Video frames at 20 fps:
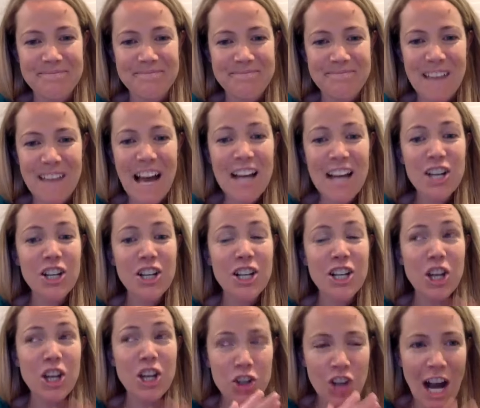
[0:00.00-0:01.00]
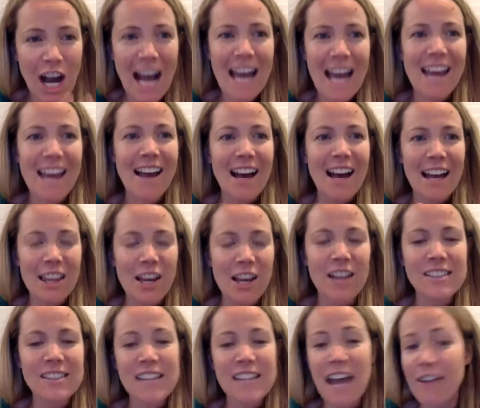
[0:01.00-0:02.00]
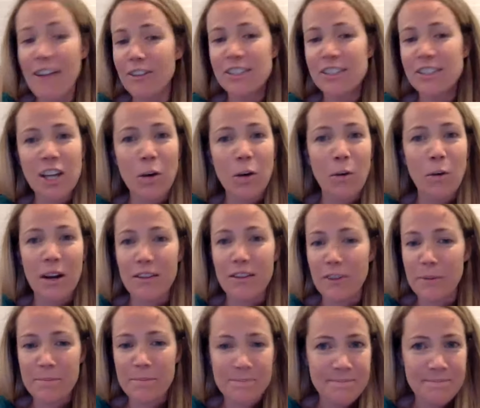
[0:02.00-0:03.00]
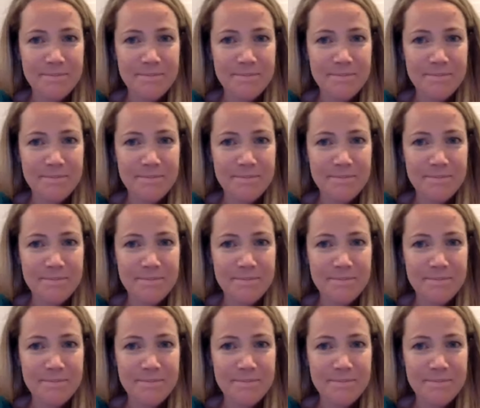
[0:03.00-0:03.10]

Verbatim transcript: I could cry. I lost every single one of them.